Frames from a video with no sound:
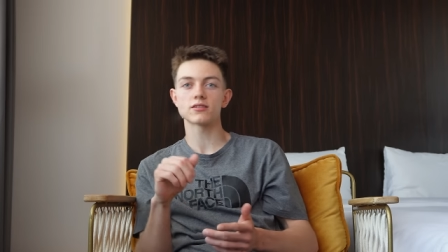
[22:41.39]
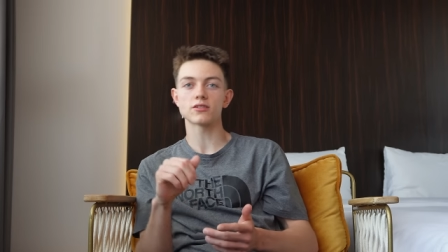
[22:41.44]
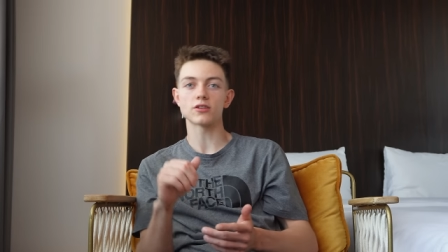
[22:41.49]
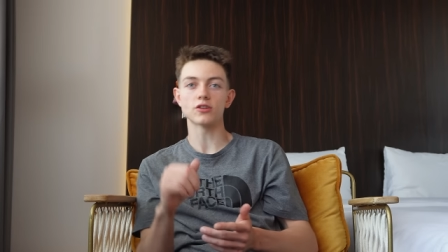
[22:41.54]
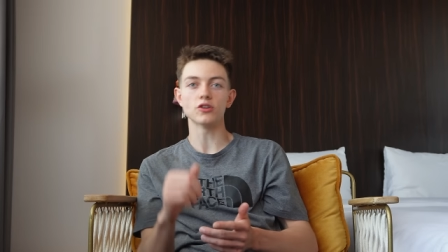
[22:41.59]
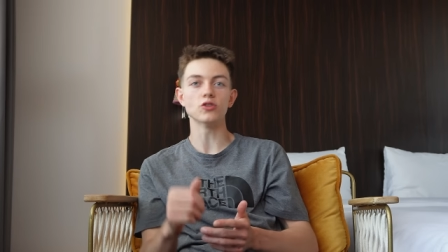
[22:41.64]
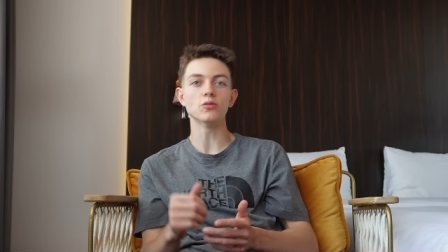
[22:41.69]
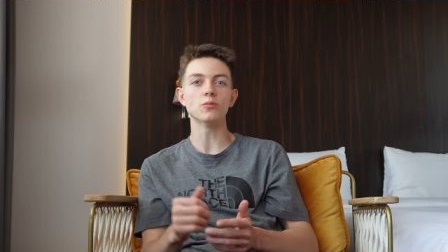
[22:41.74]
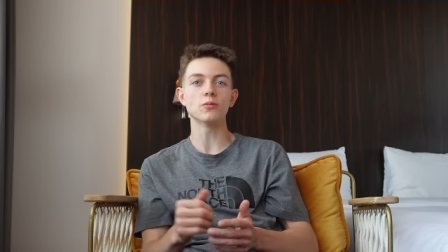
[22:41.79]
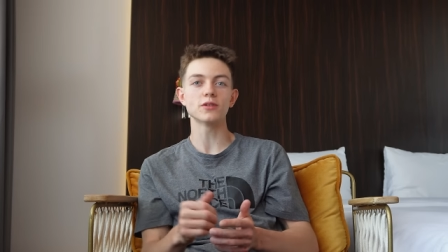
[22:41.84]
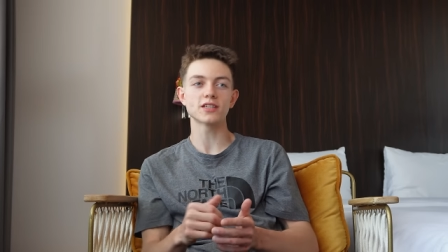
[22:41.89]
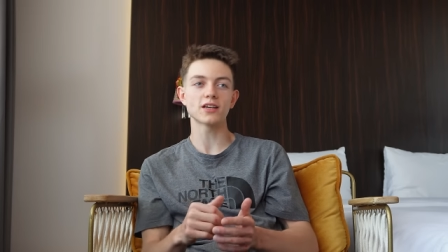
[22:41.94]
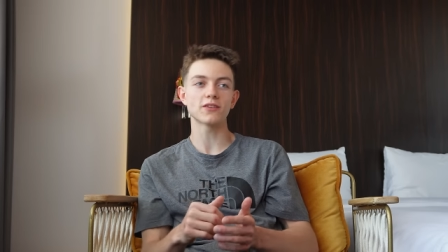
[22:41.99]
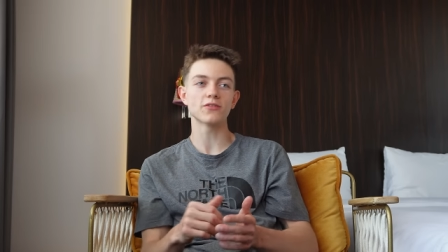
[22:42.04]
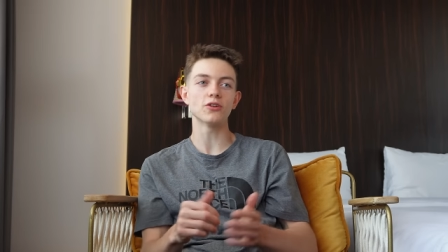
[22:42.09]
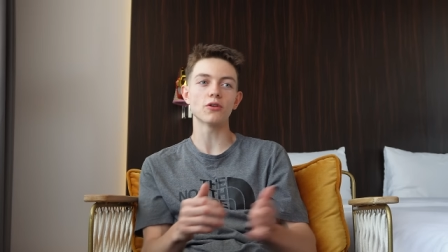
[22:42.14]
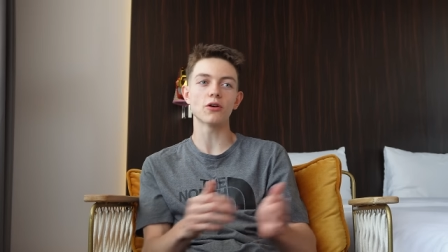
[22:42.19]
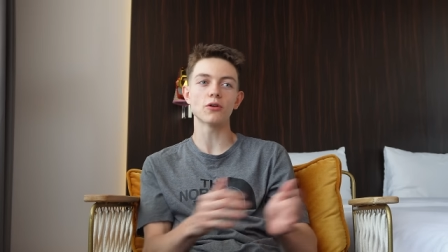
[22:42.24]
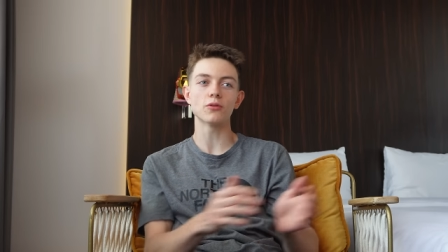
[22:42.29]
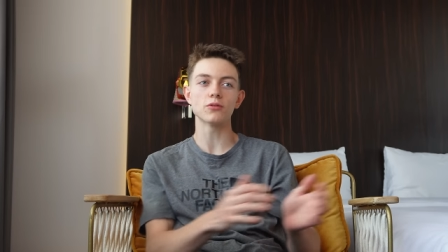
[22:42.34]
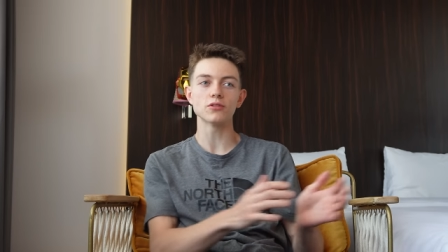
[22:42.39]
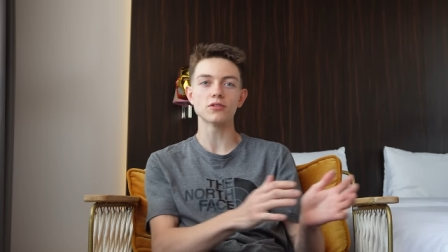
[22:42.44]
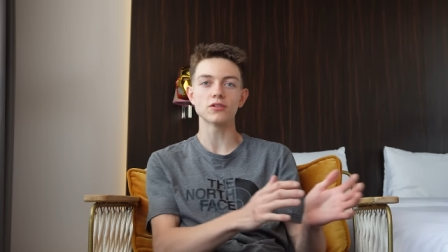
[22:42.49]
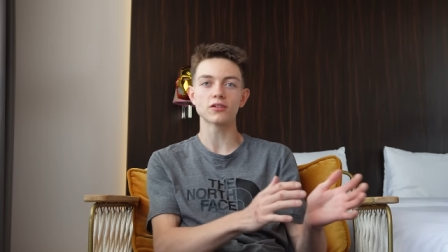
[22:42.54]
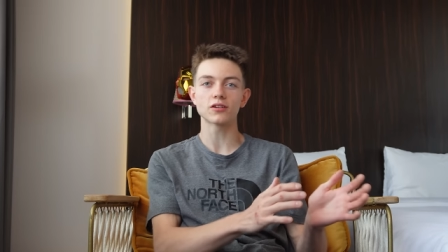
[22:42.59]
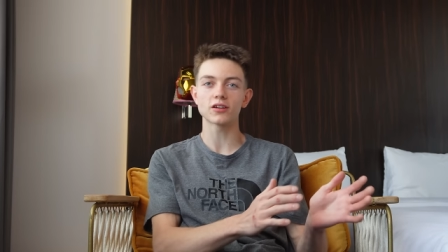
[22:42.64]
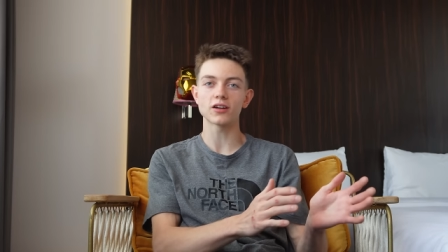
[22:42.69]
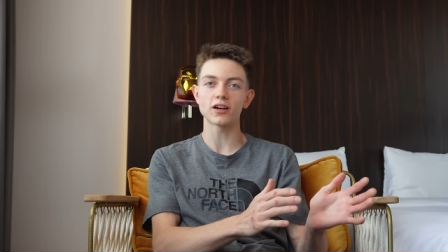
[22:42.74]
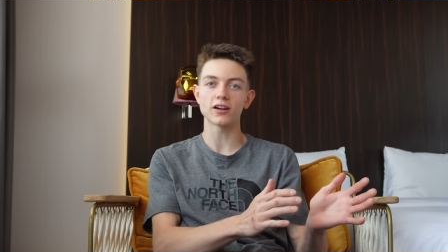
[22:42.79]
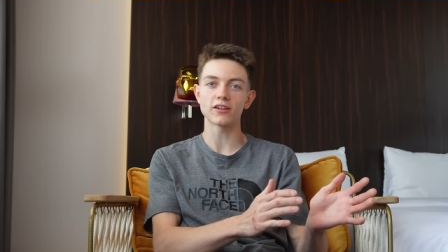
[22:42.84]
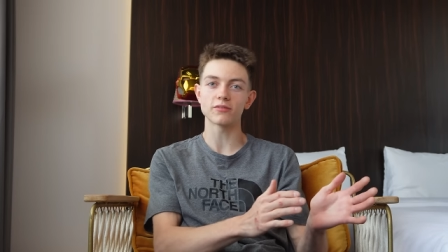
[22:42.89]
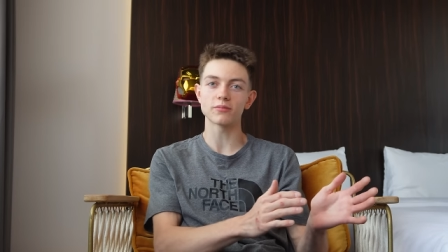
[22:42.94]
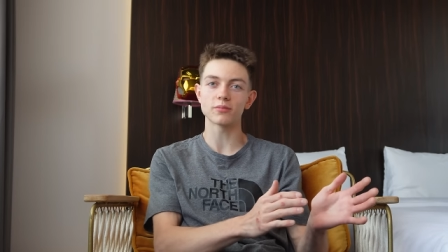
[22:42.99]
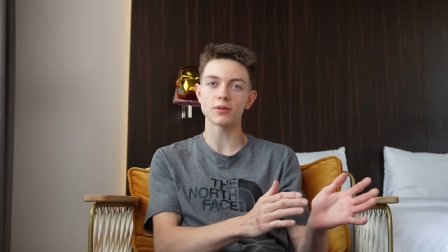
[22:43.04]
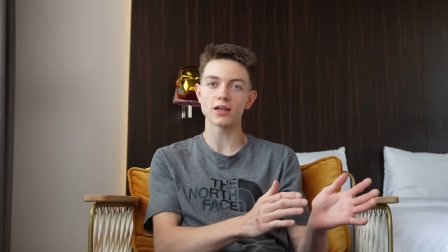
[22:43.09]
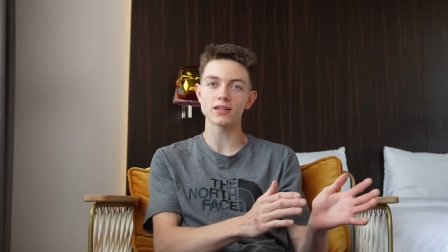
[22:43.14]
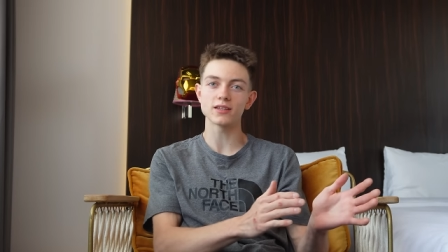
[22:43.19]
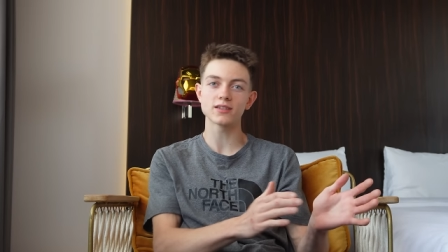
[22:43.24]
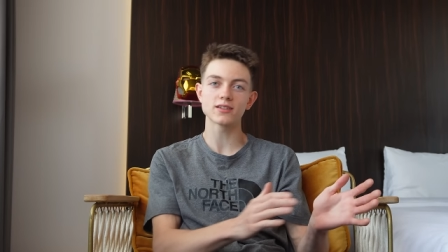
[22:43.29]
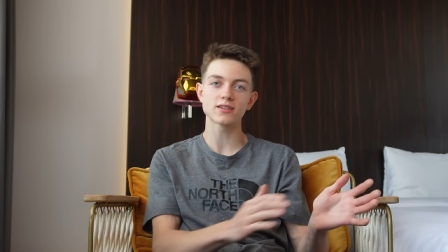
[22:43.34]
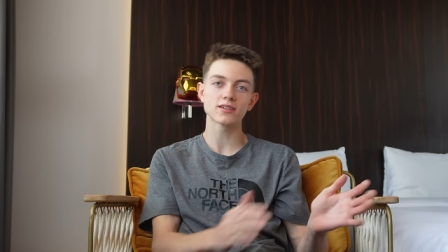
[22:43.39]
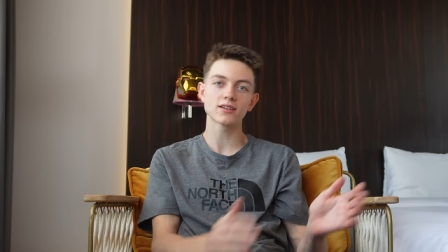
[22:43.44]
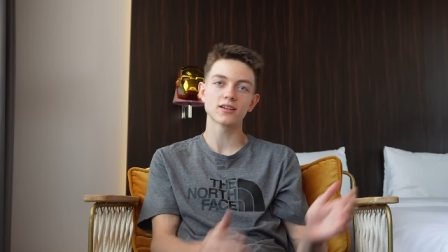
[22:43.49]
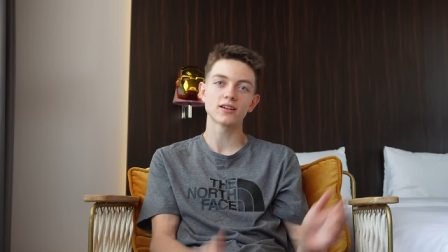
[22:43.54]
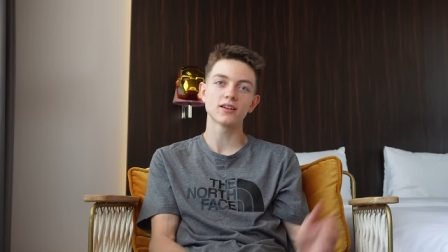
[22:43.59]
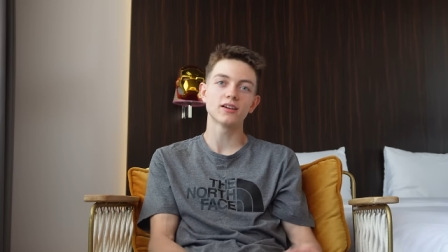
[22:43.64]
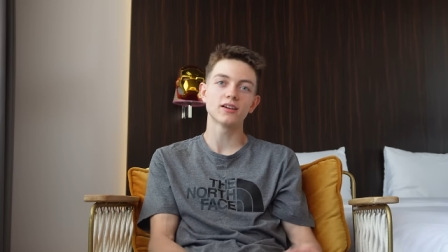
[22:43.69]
So you almost have your own kind of place,